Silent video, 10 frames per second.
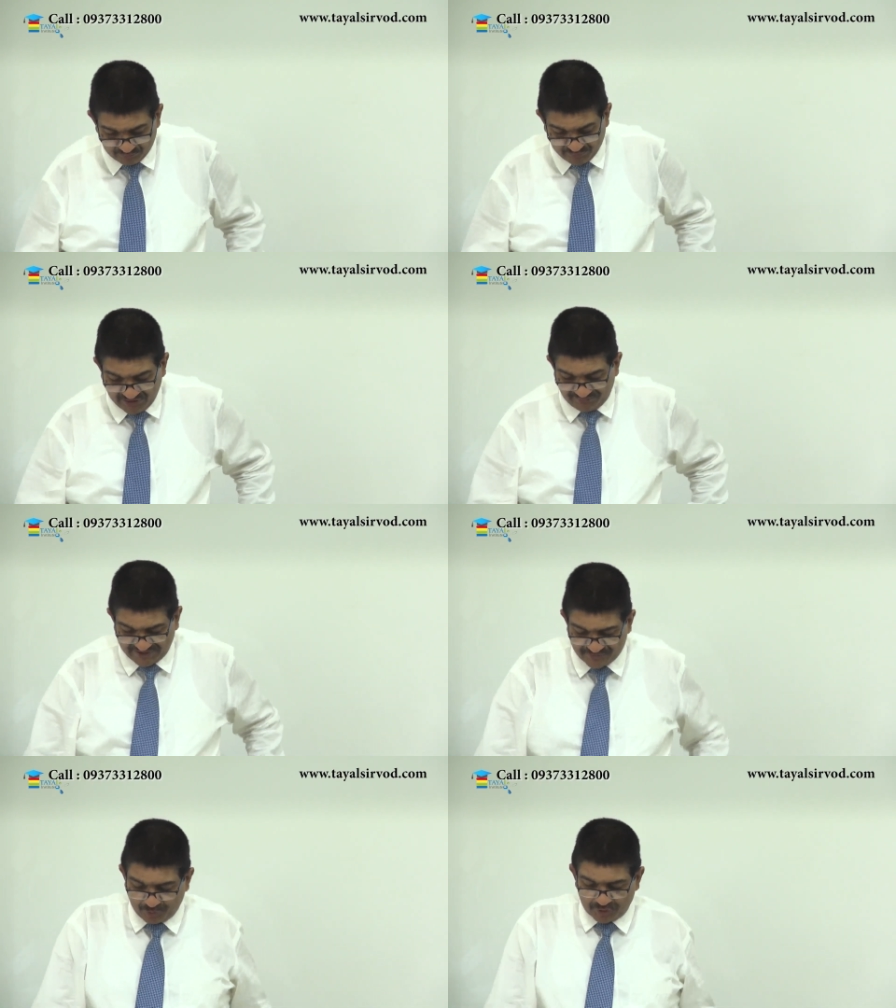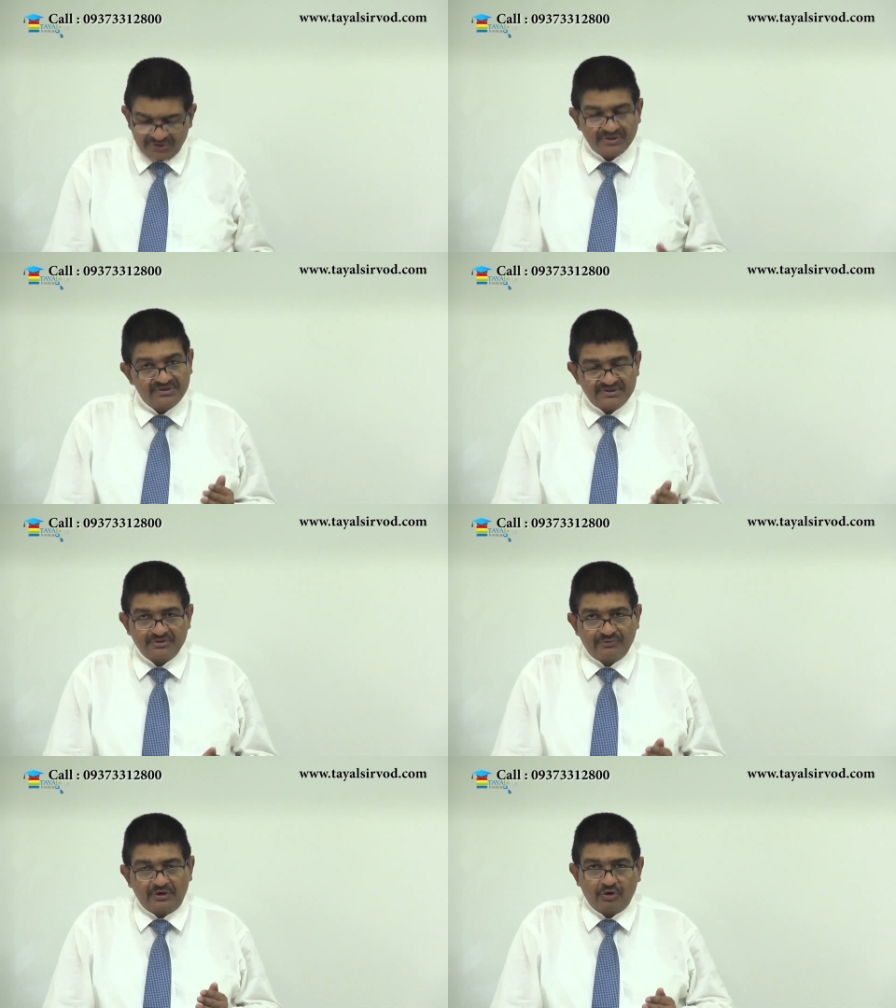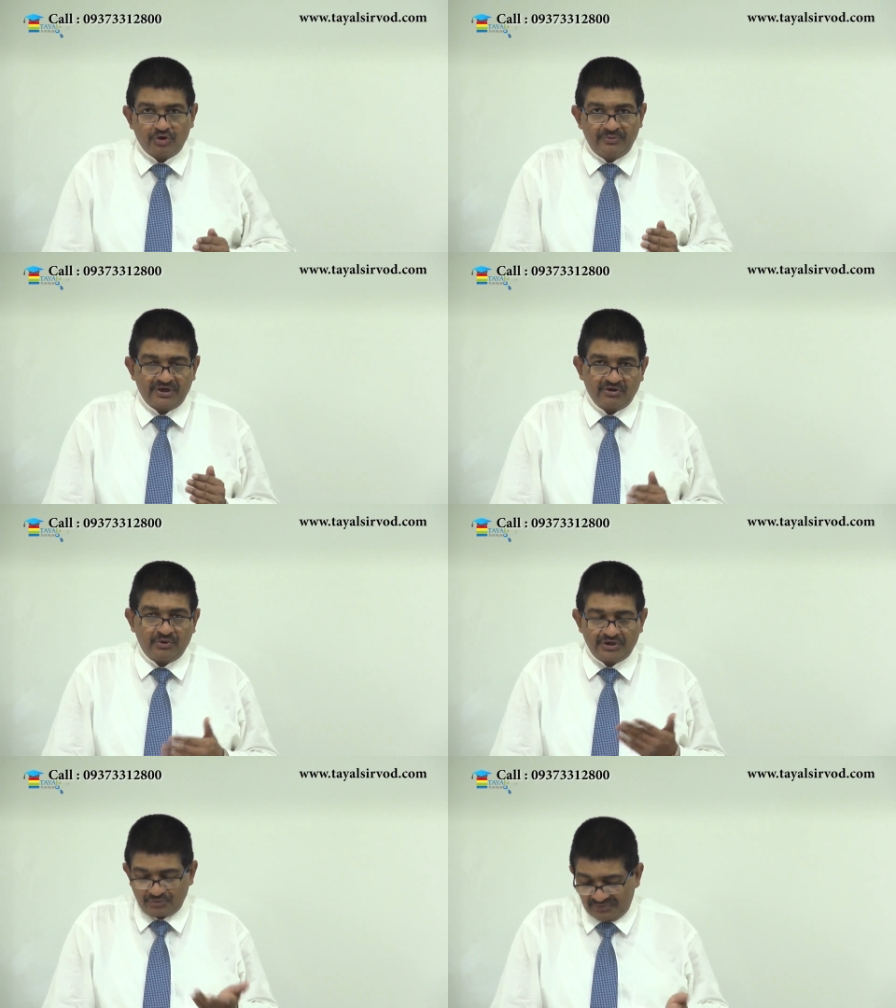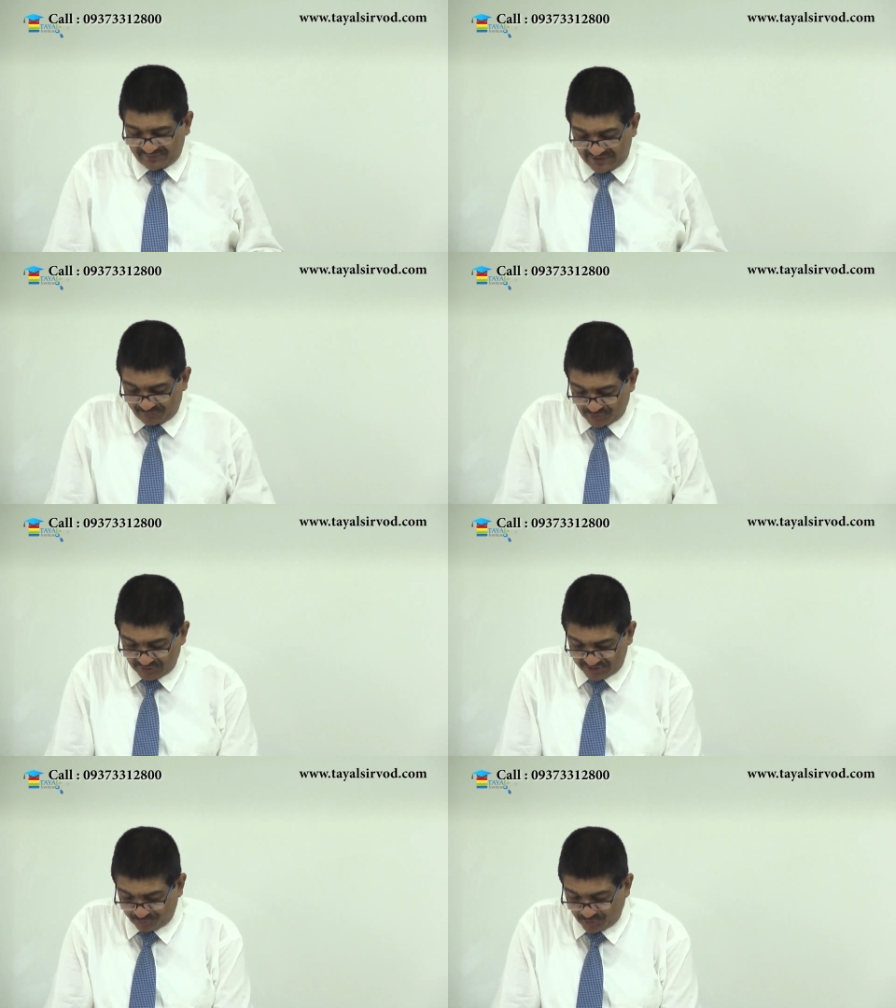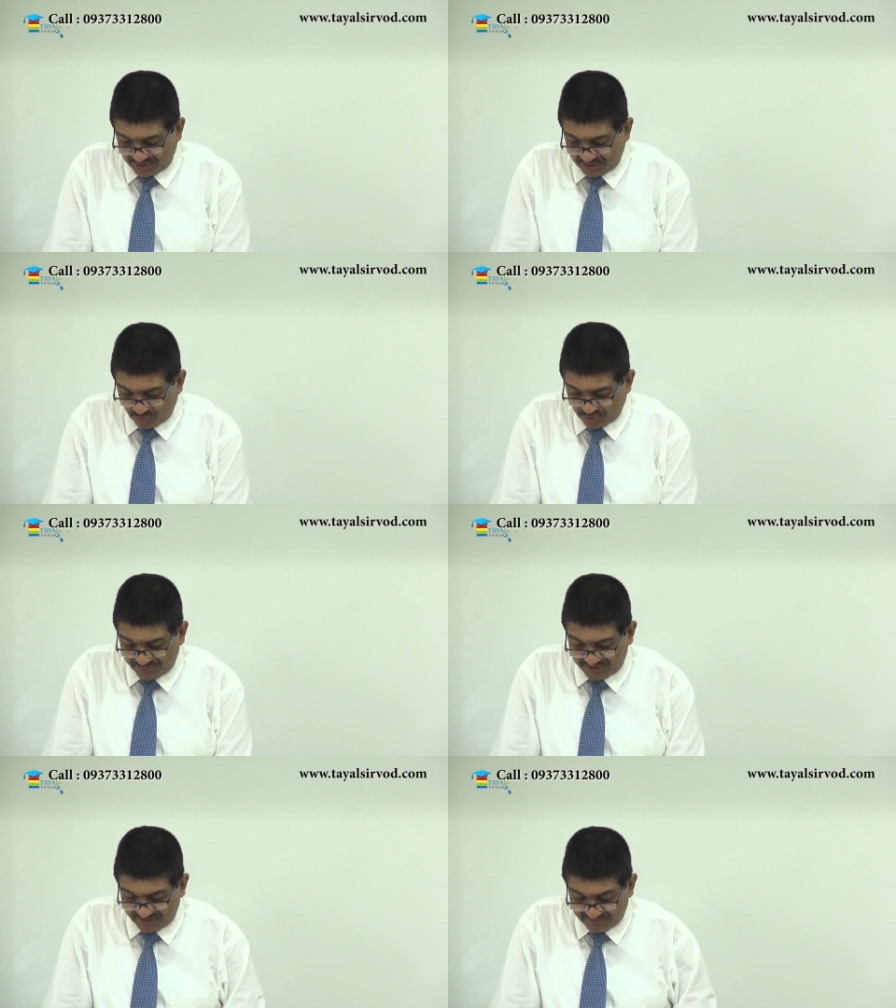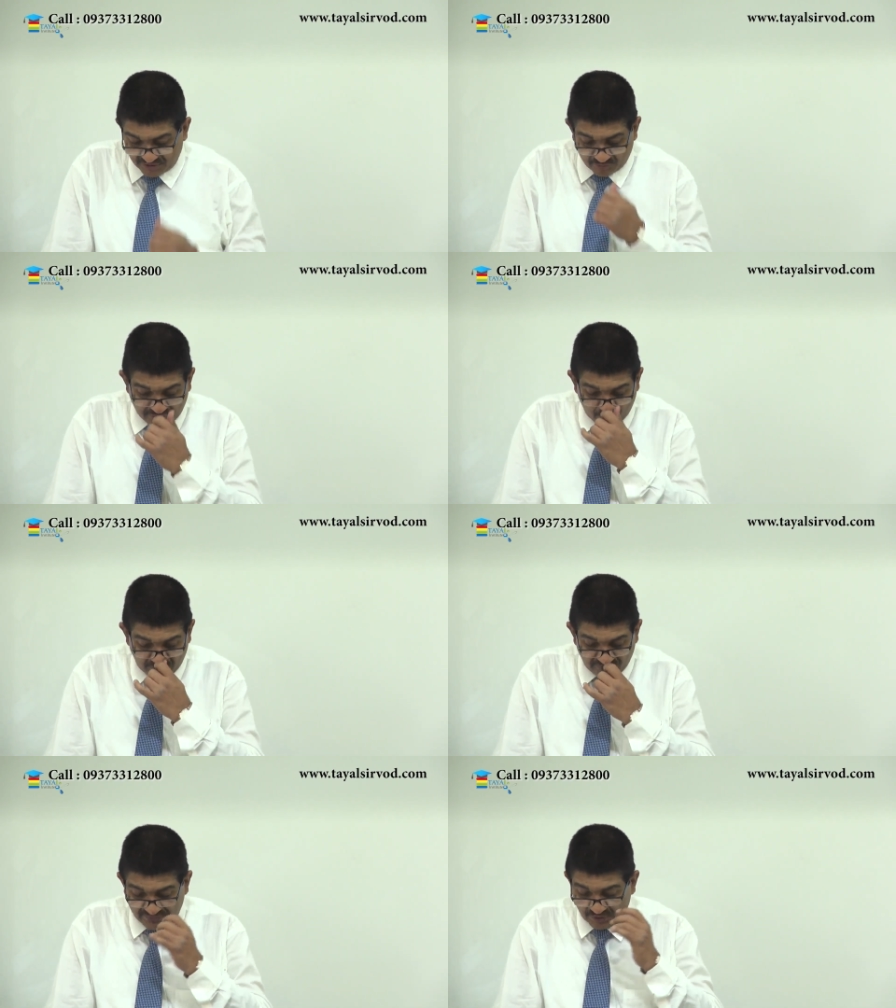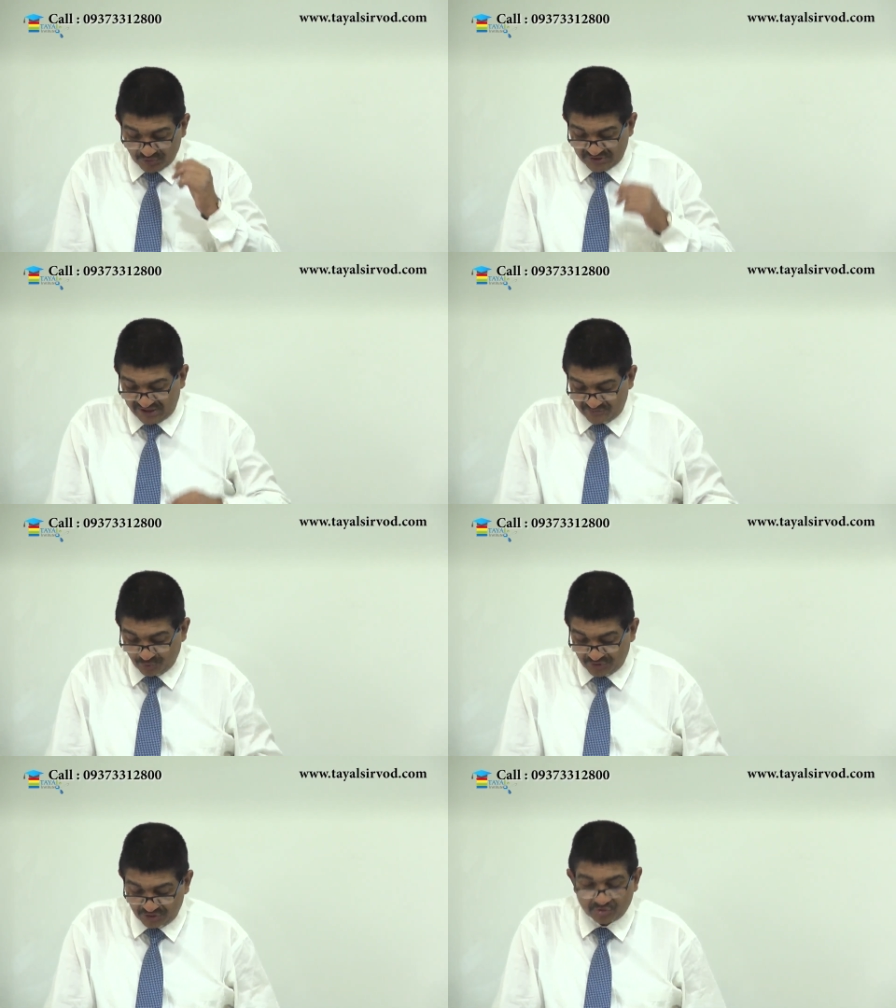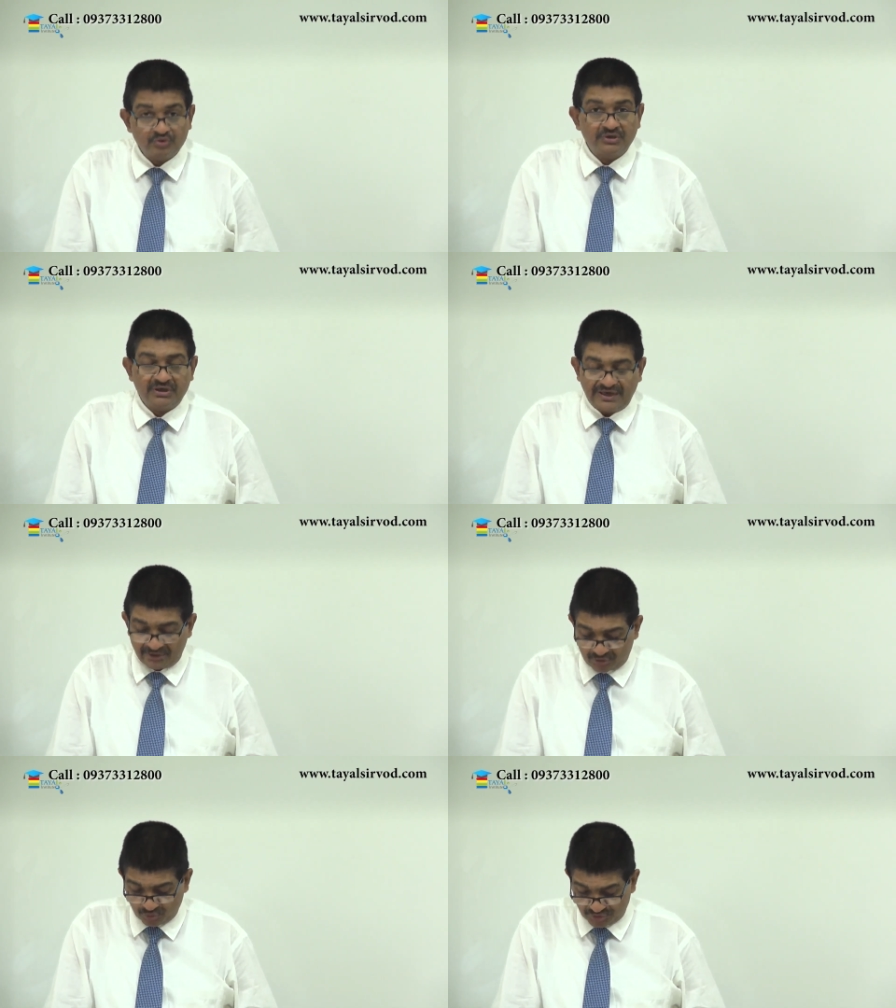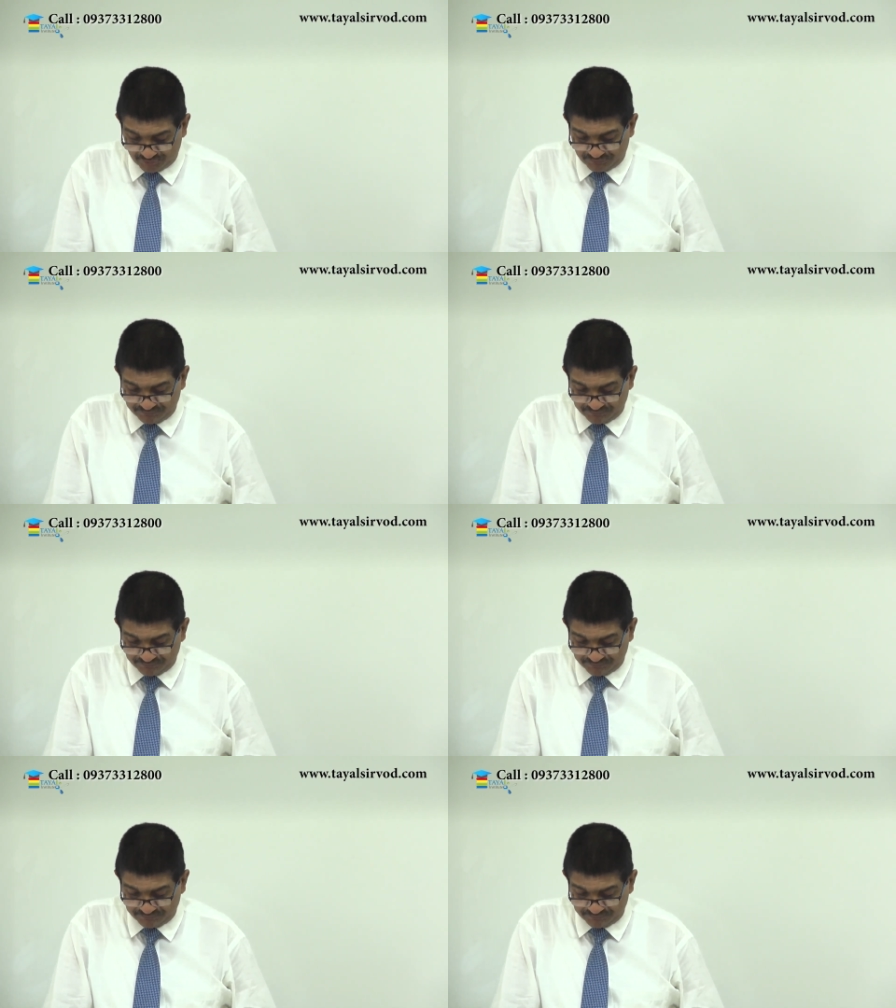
Bill of export, this is one document required to be filed for the exporting the goods, but it is required only when the goods are exported through the land route.